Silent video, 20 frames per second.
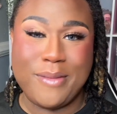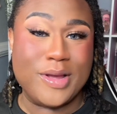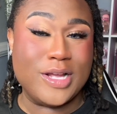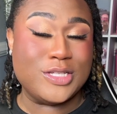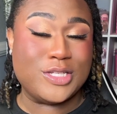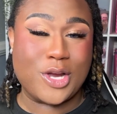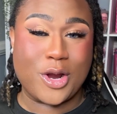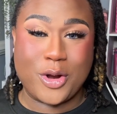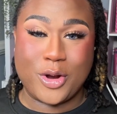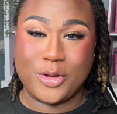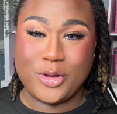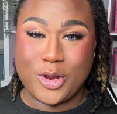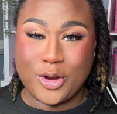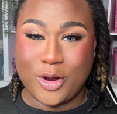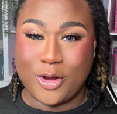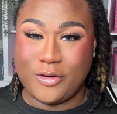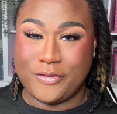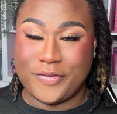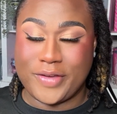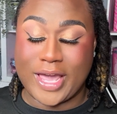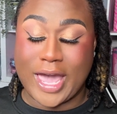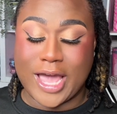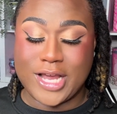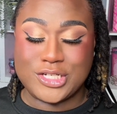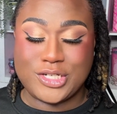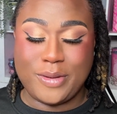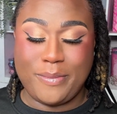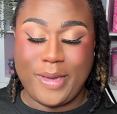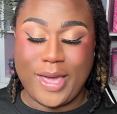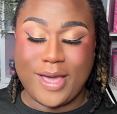and turn on your
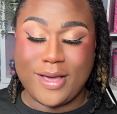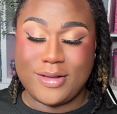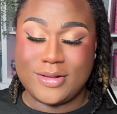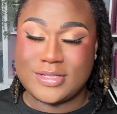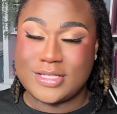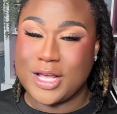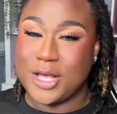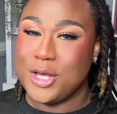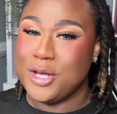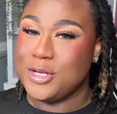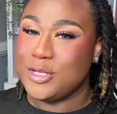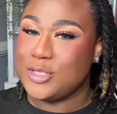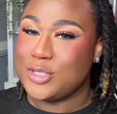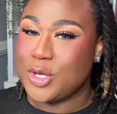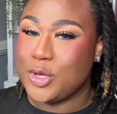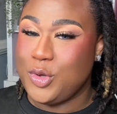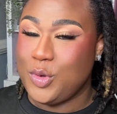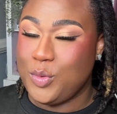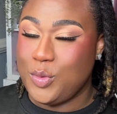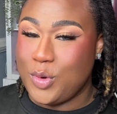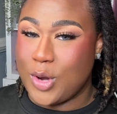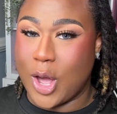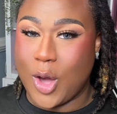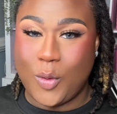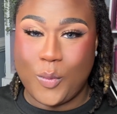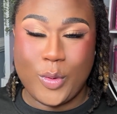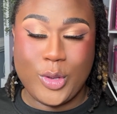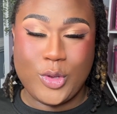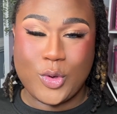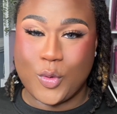notification bells so you know
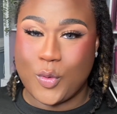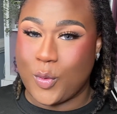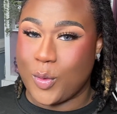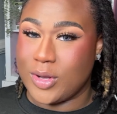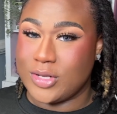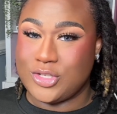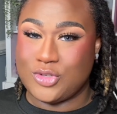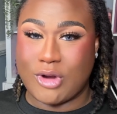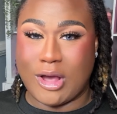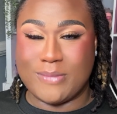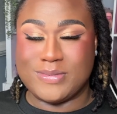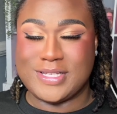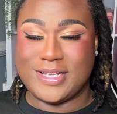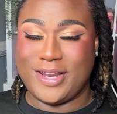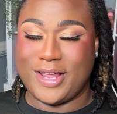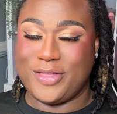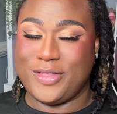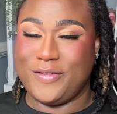when your girl drops another